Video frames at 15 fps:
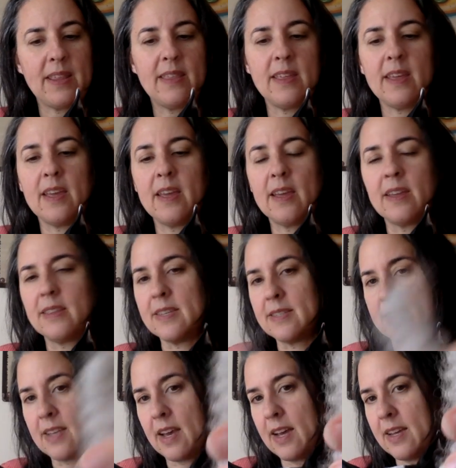think
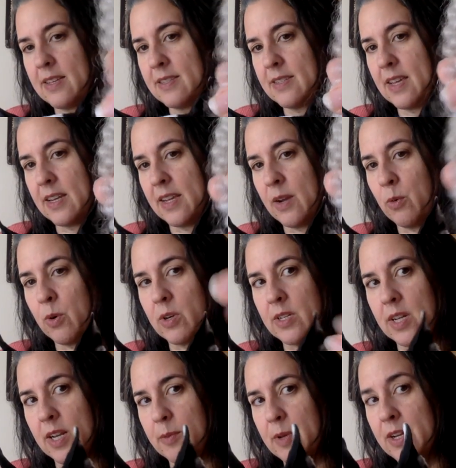this guy is going to get worked
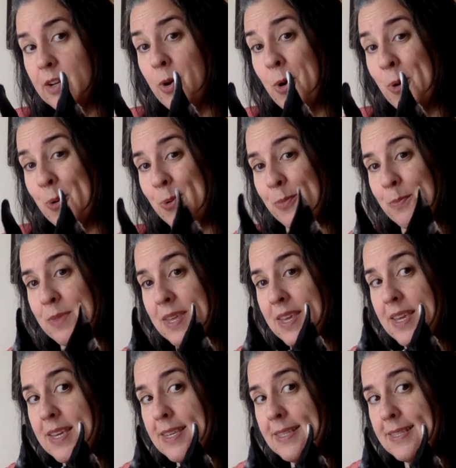on. I'm going to comb
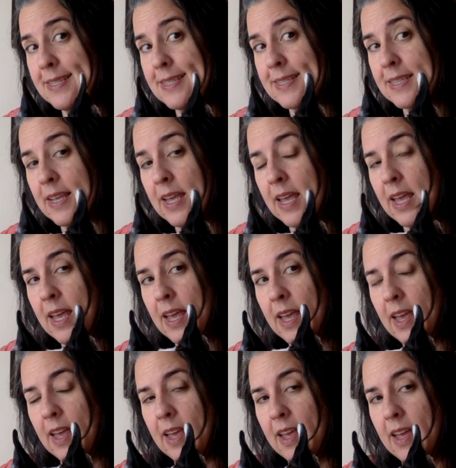these.
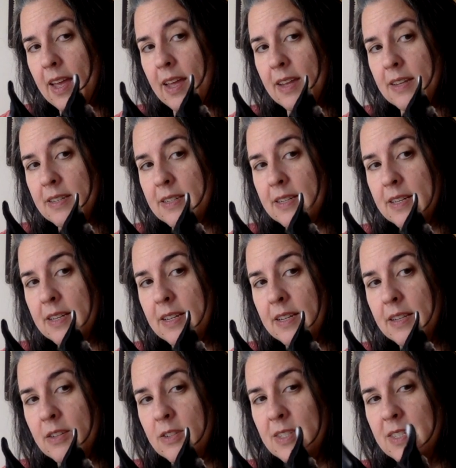And
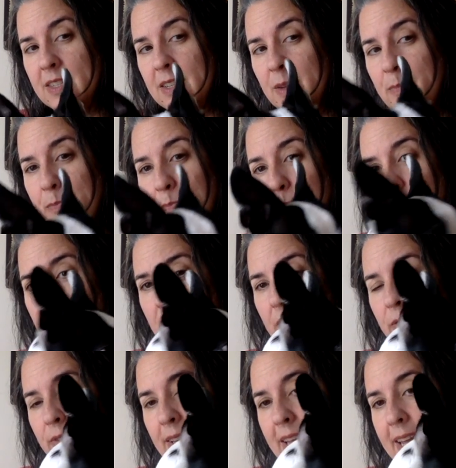there's still a bit
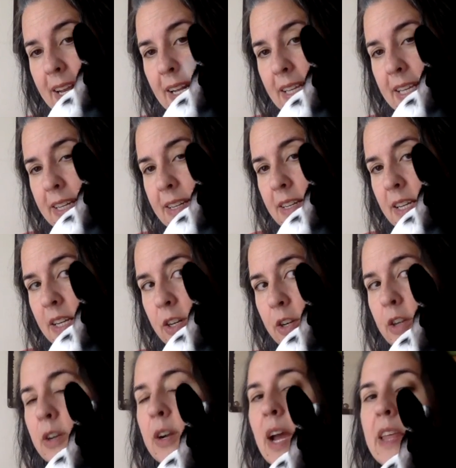of lanolin in
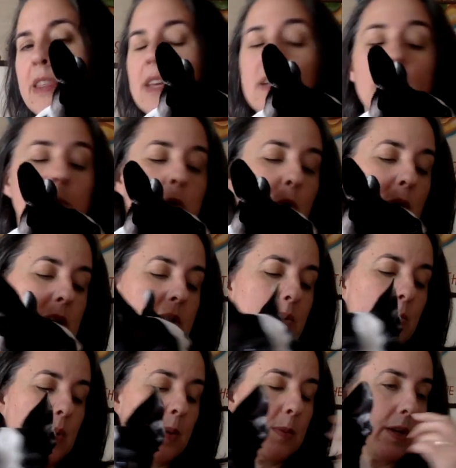here. I think I'm going to,
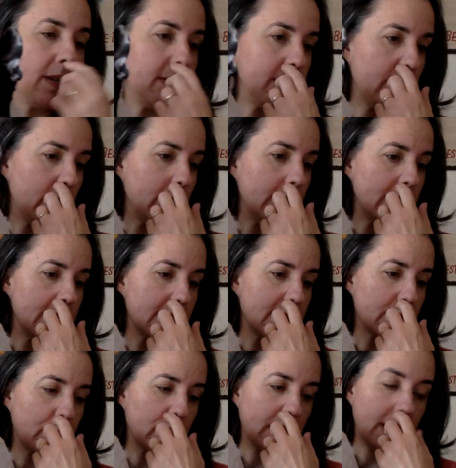what I'm going to do
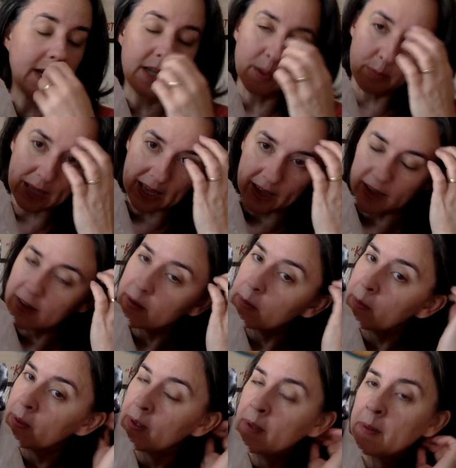is put a heating pad
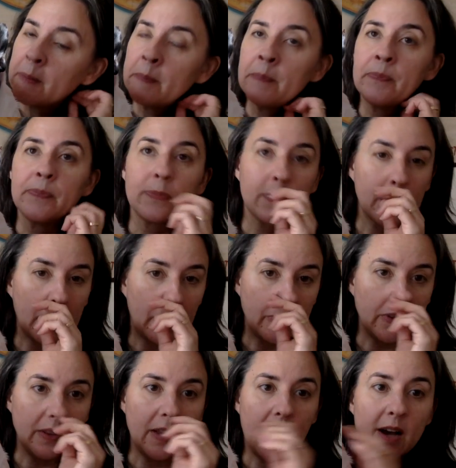on
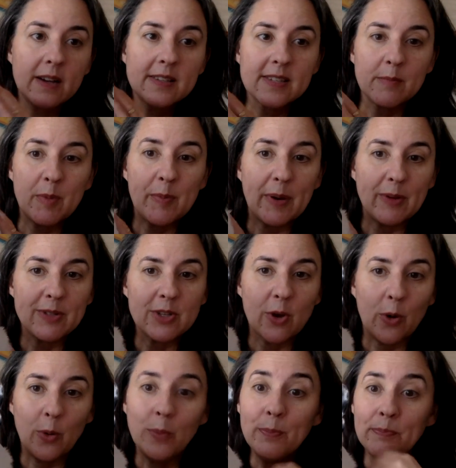the locks I'm about to
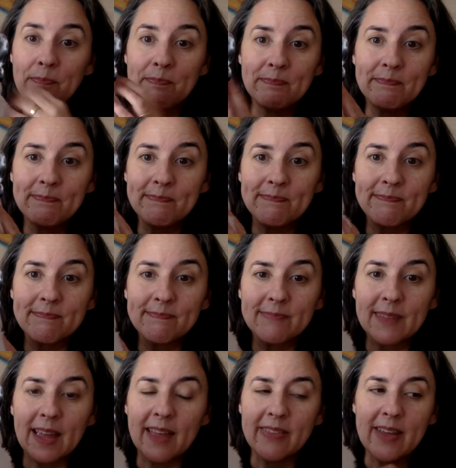comb.
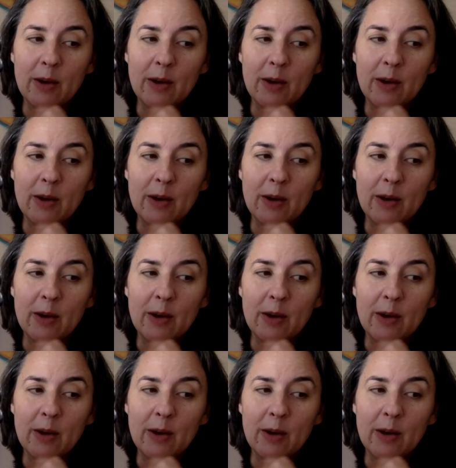And